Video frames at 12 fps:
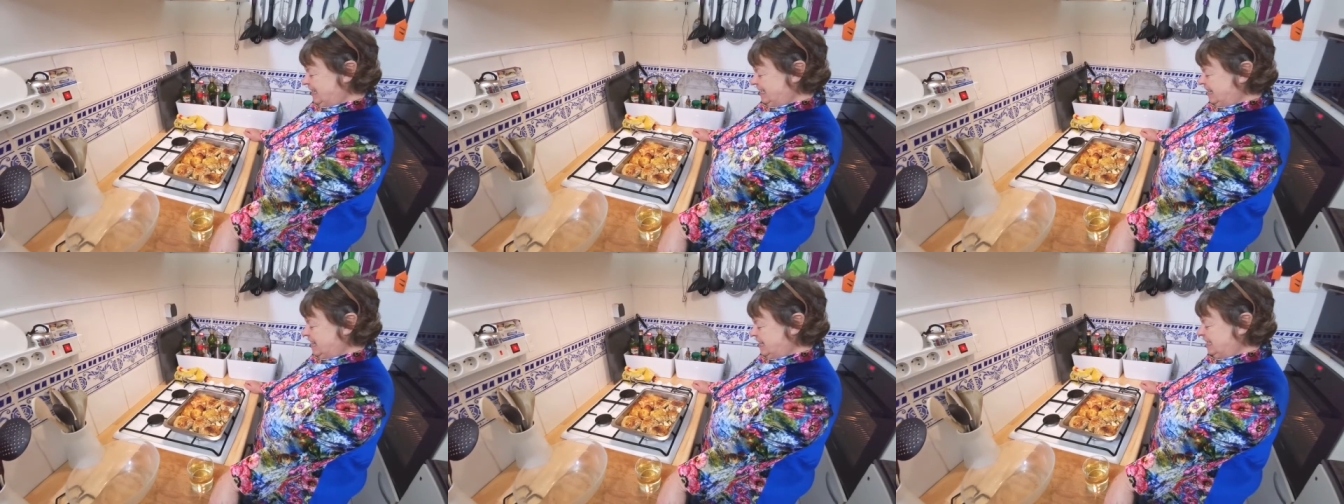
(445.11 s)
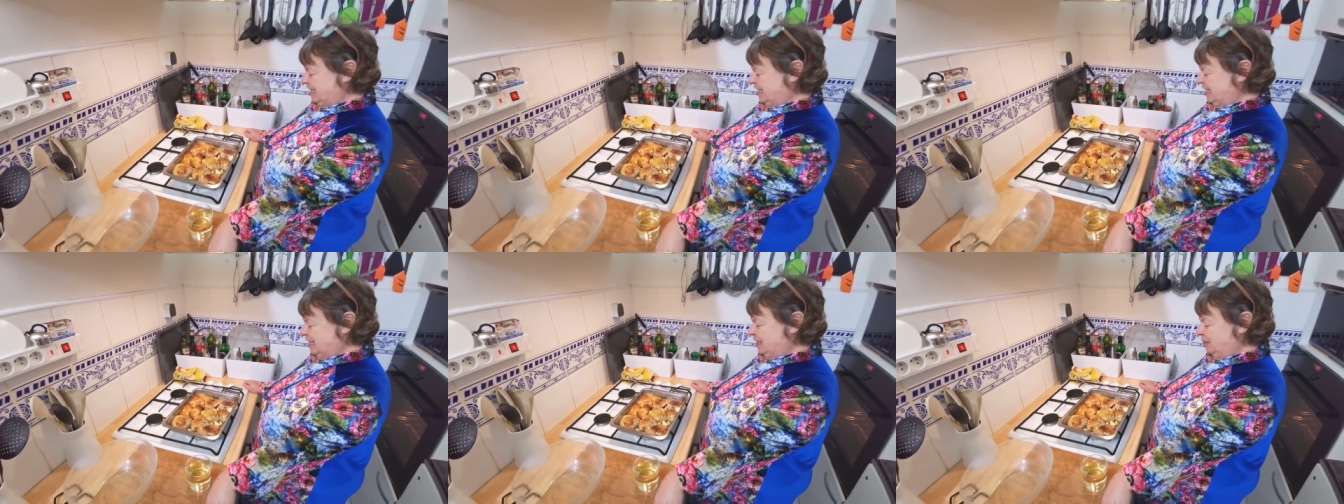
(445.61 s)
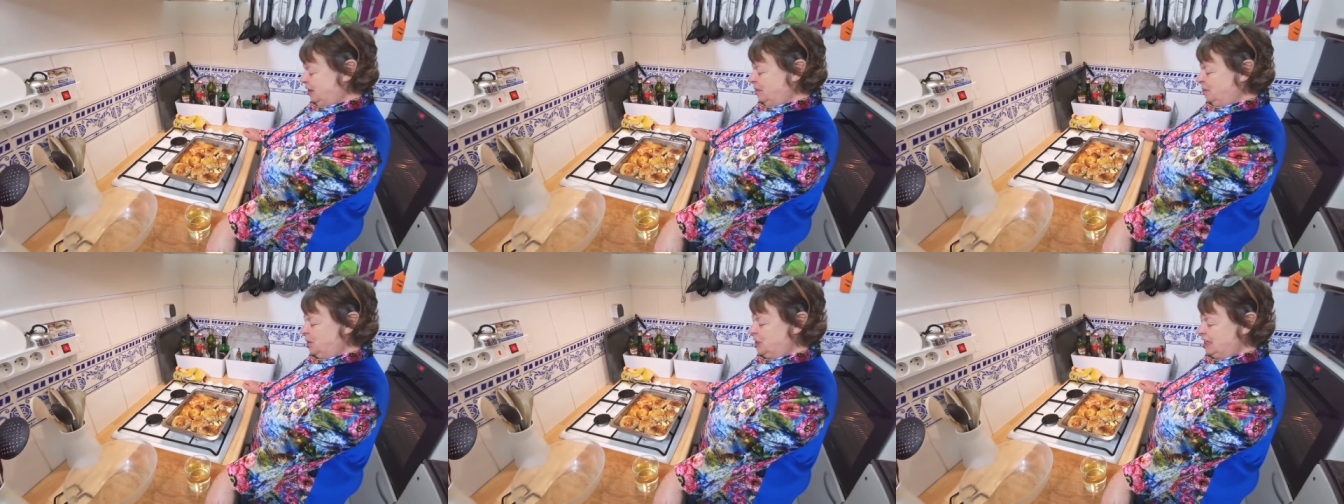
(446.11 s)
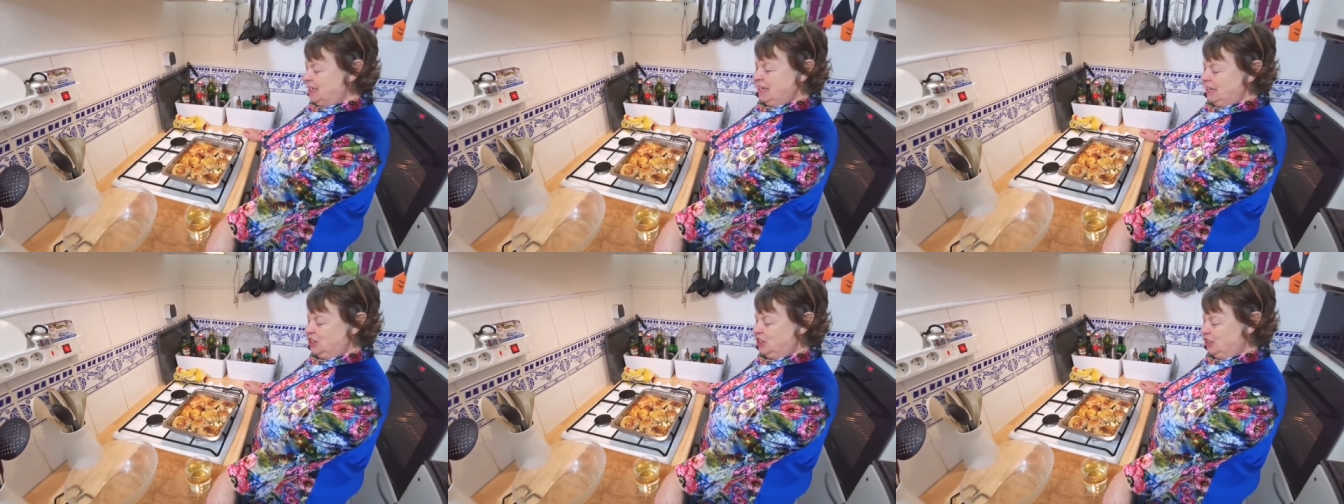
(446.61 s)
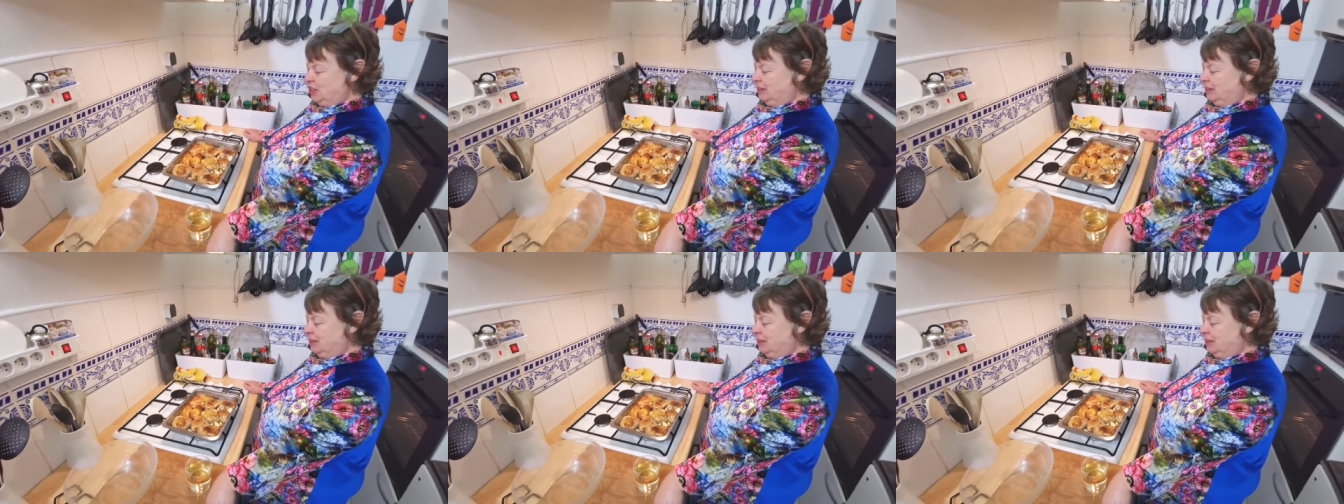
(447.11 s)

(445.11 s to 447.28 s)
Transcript: does. It's a very pretty dish.